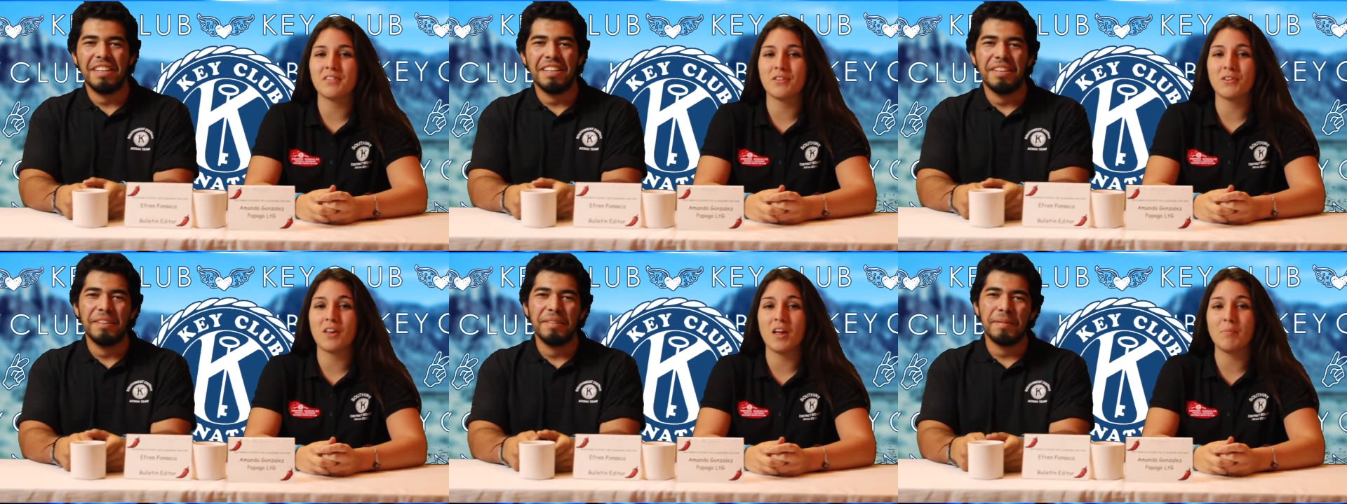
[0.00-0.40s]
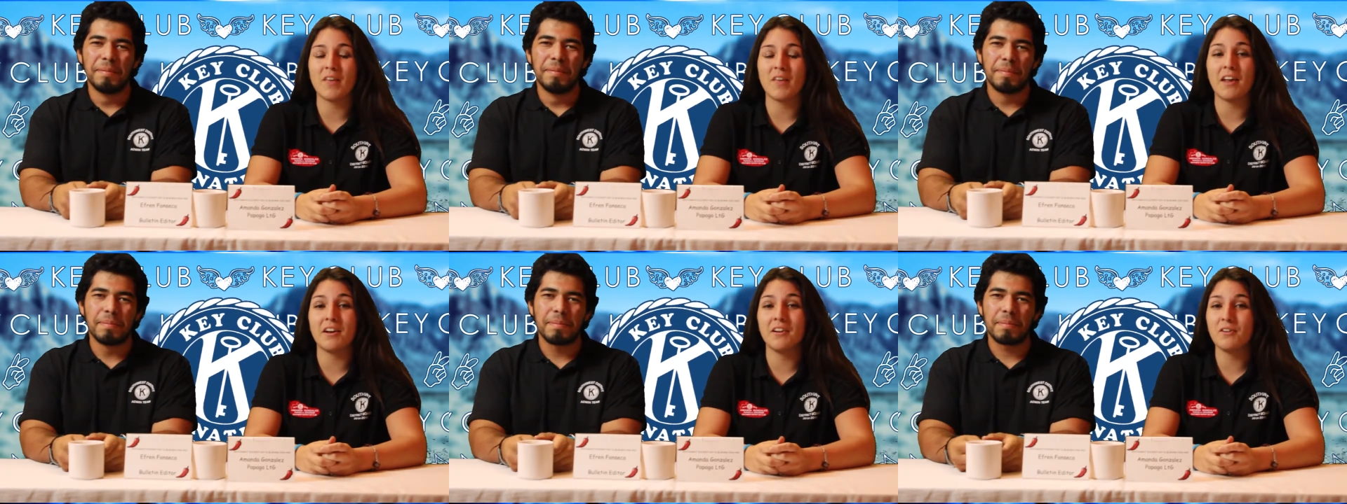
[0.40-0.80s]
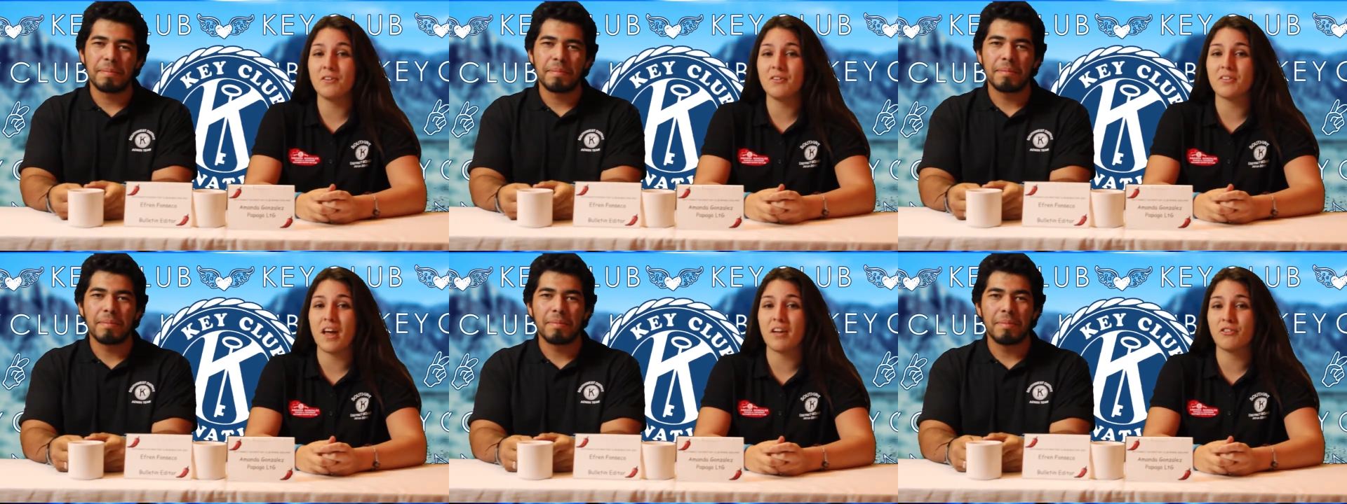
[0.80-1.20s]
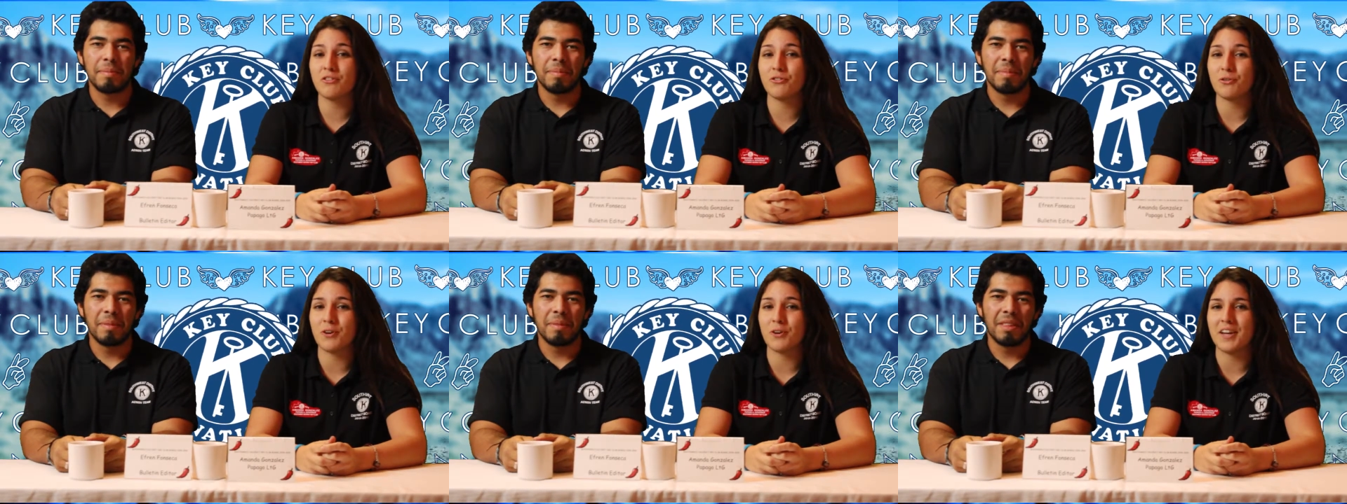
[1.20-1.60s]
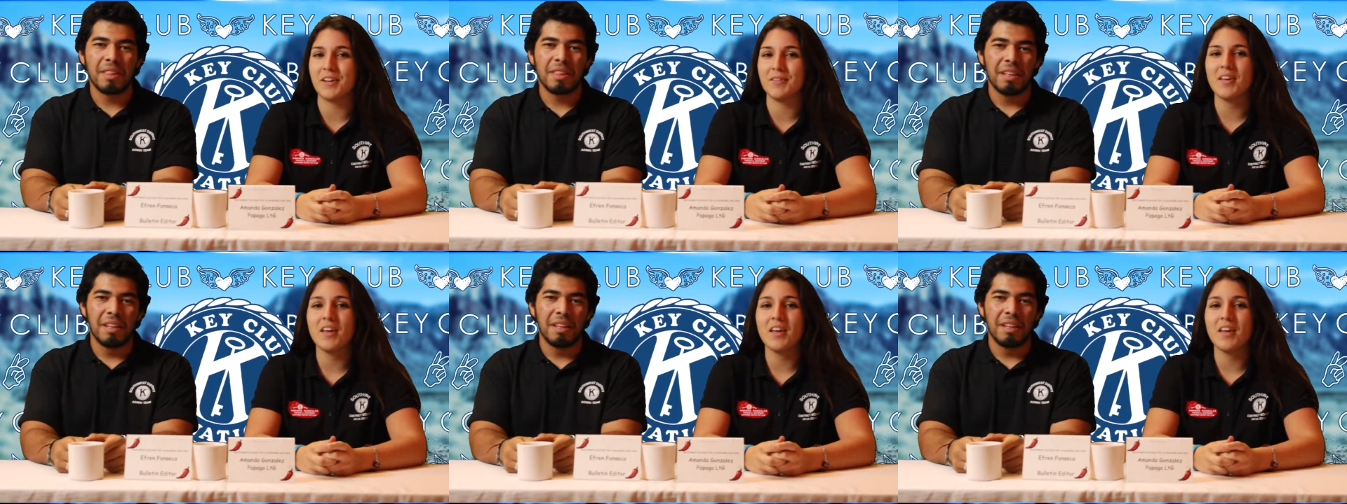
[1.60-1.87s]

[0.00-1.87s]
Speaker 1: as your club's editor slash historian.